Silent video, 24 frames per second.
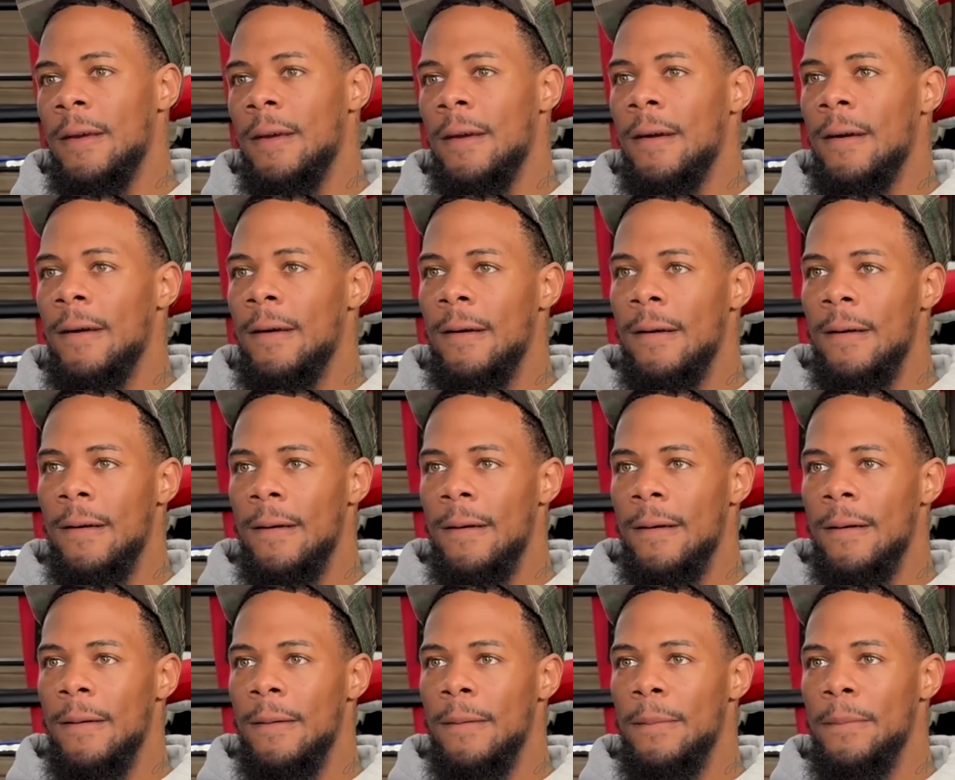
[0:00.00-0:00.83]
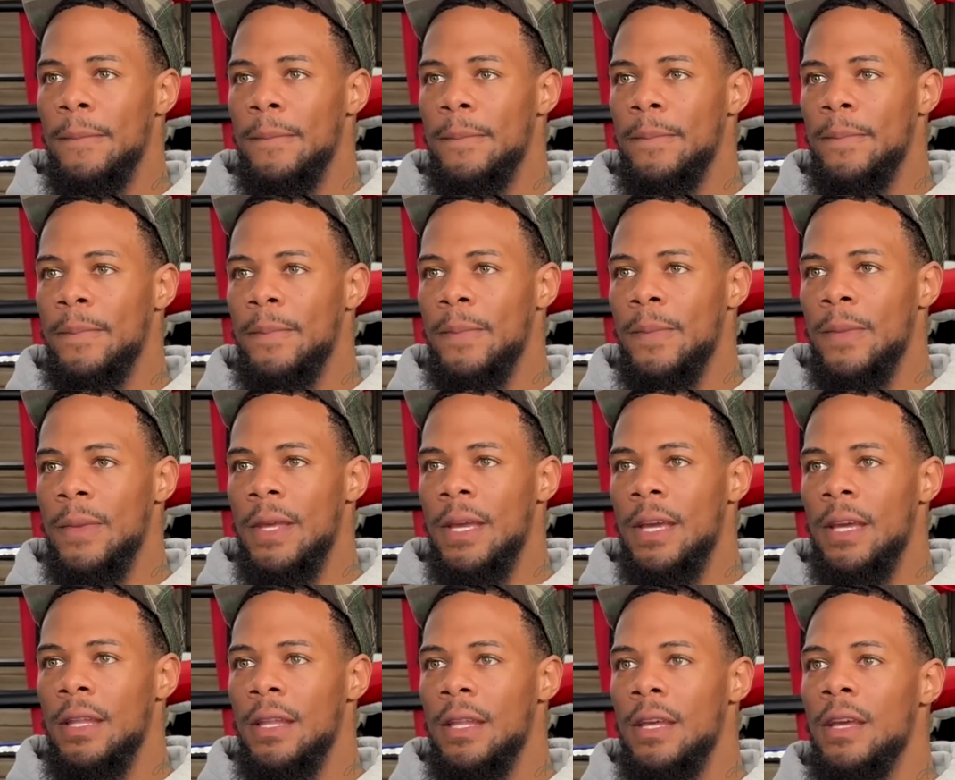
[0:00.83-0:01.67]

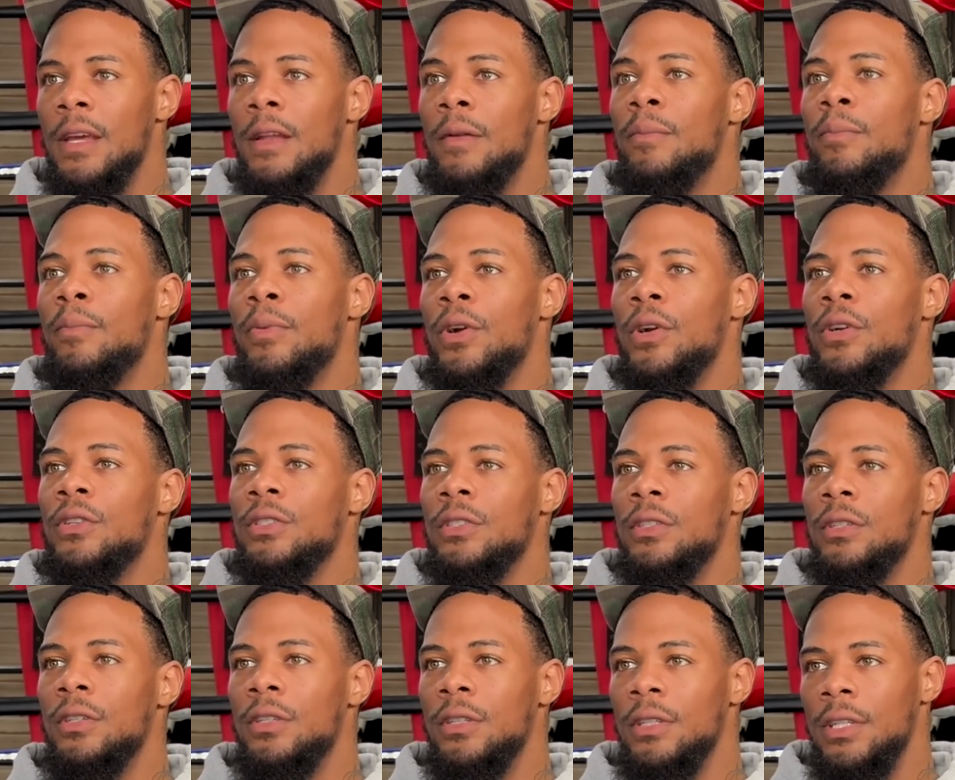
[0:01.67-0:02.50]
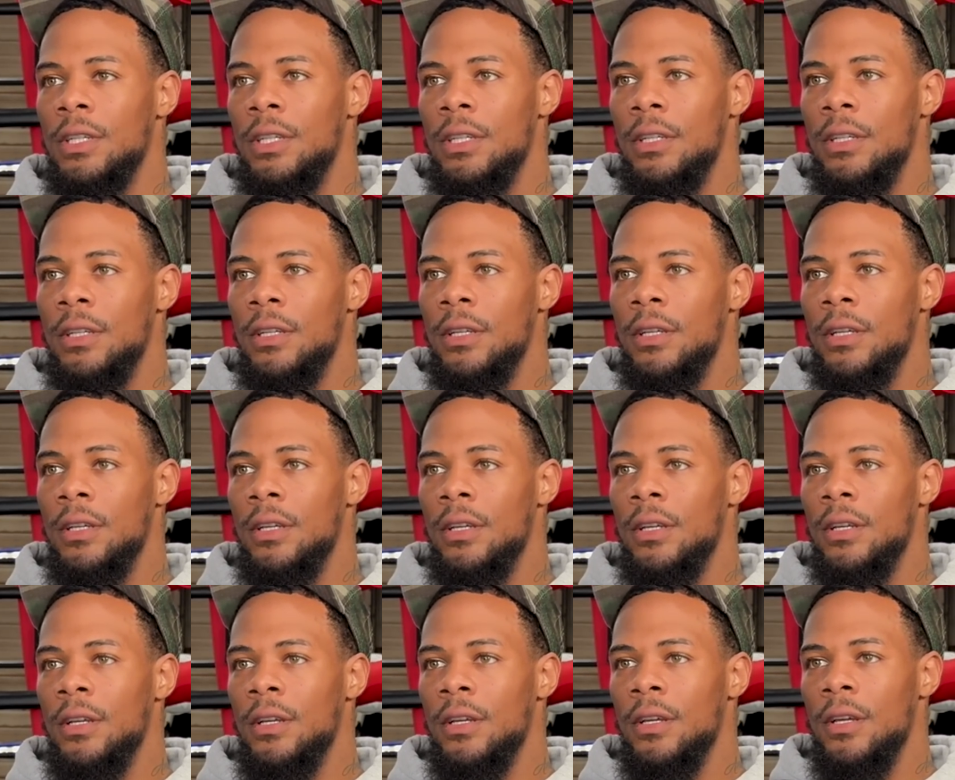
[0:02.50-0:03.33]
And then personally,
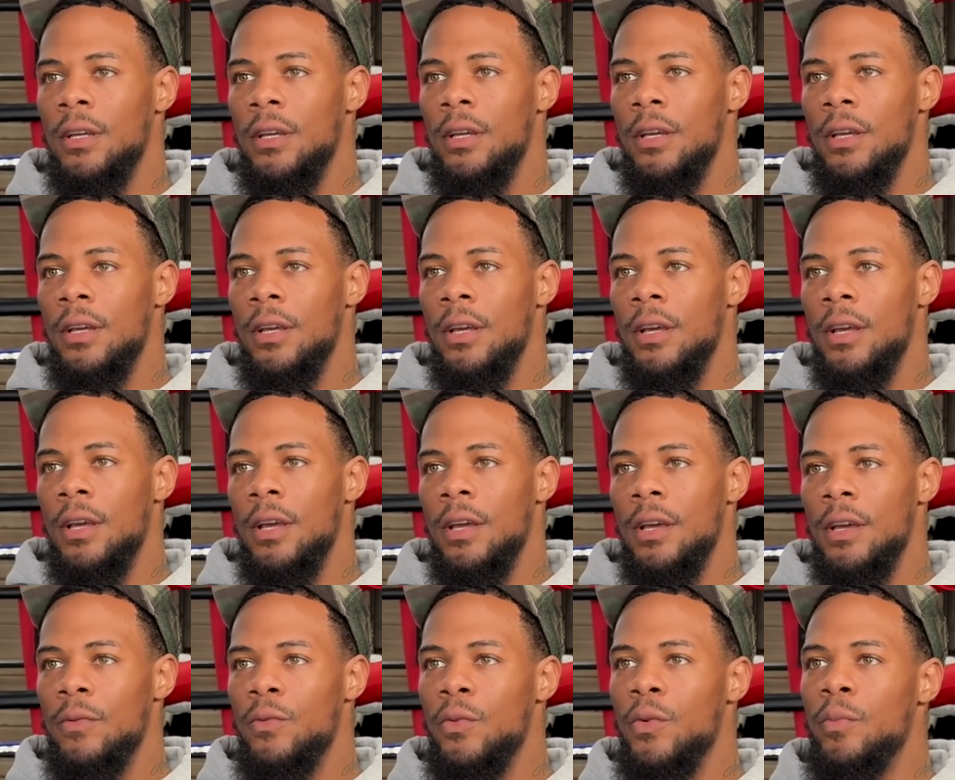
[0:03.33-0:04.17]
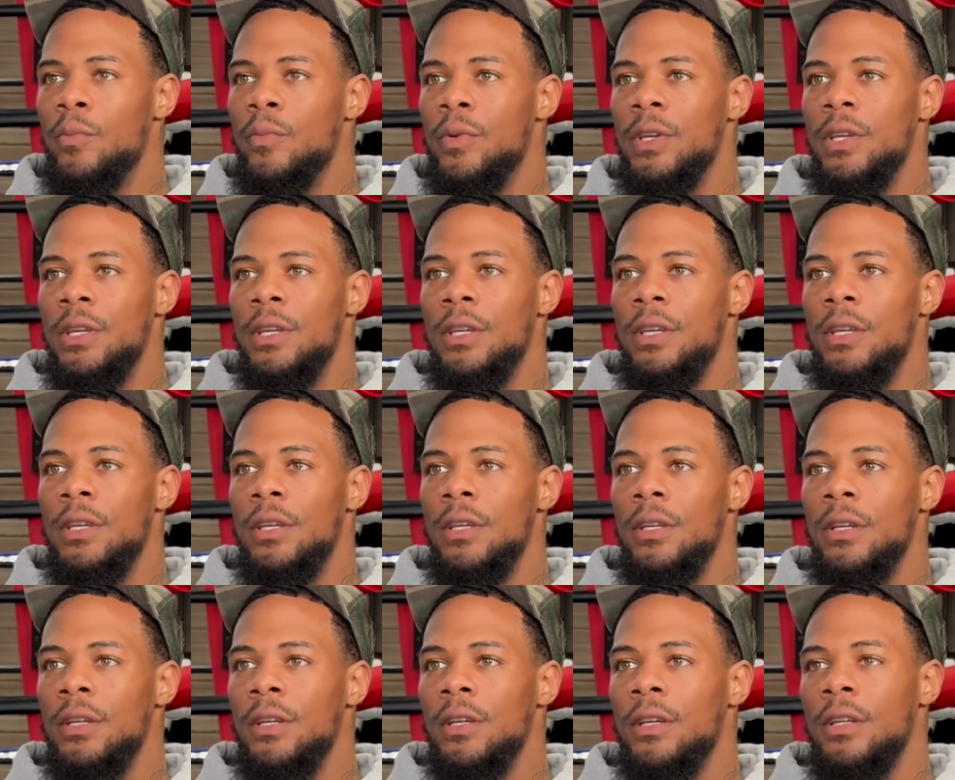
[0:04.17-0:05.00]
it will be
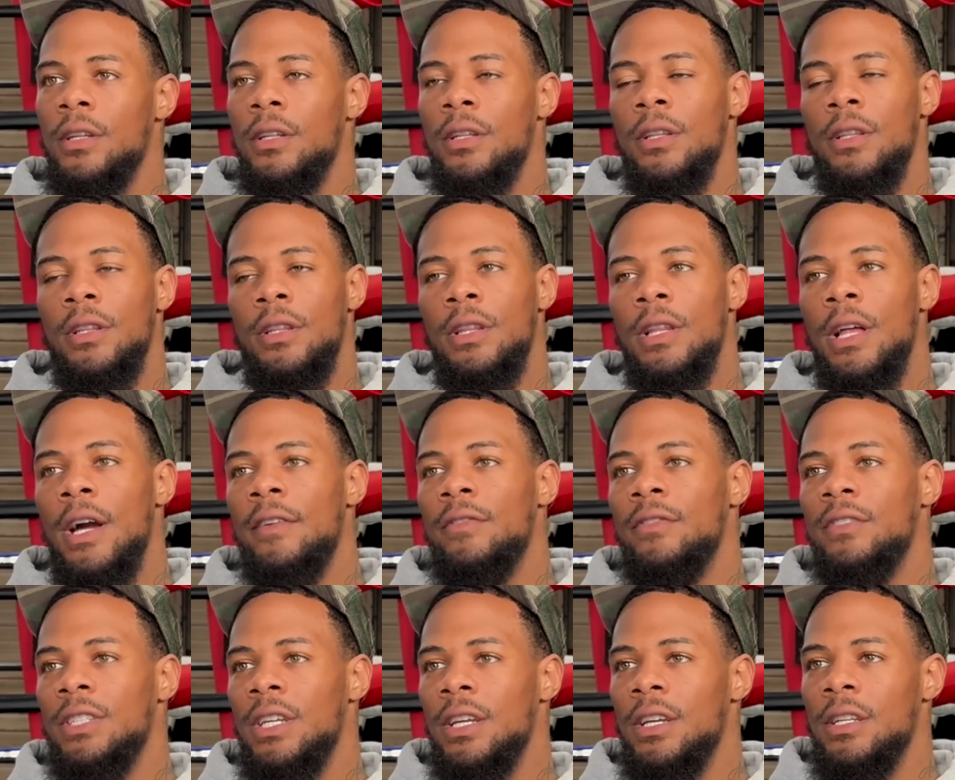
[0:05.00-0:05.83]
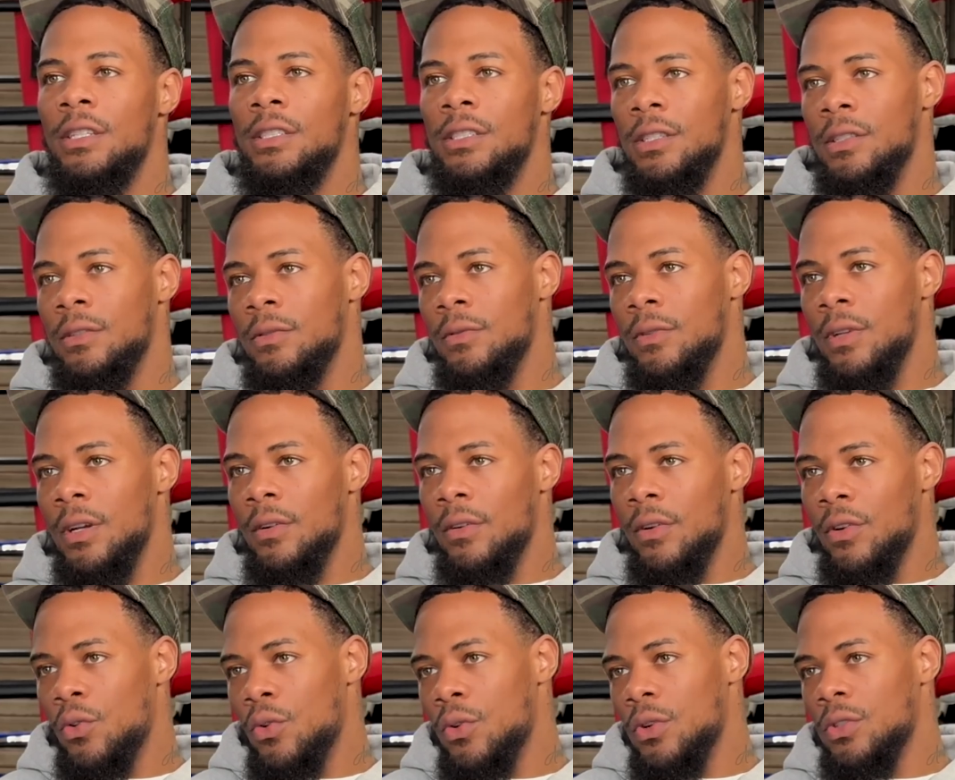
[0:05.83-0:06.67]
life-changing,
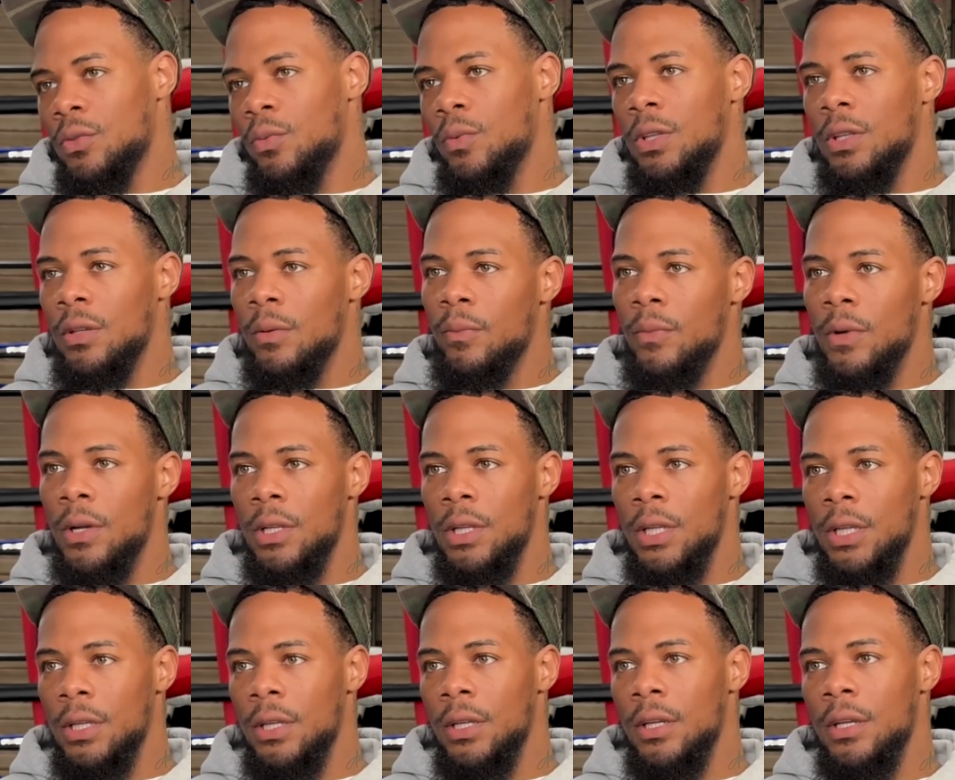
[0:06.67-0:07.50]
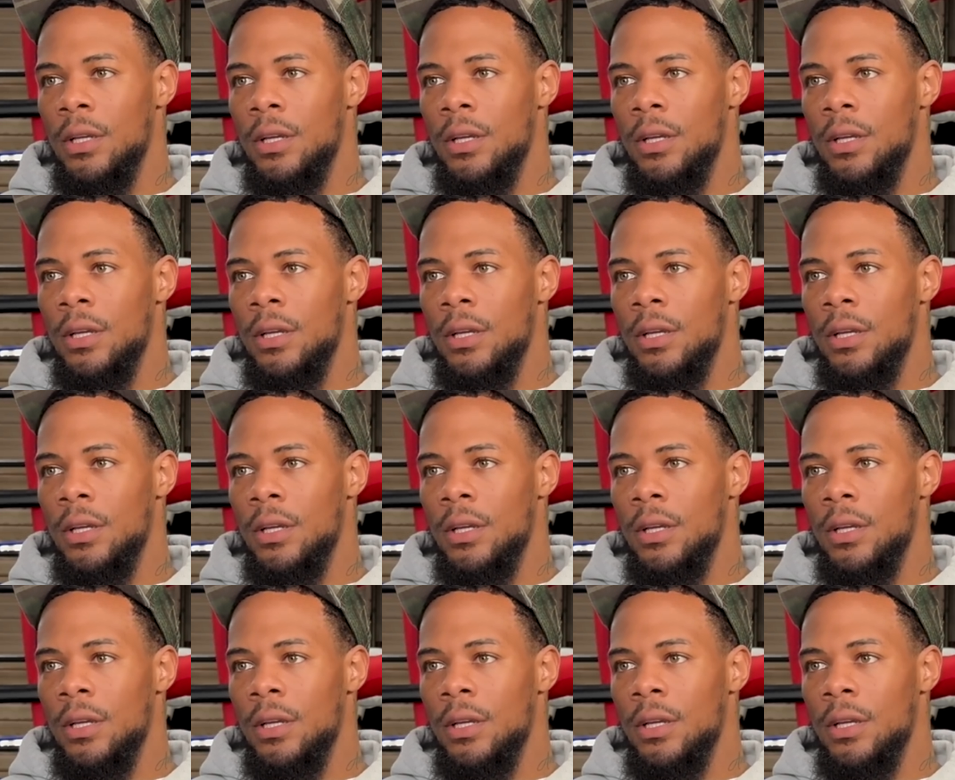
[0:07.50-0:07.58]
of course, with the money.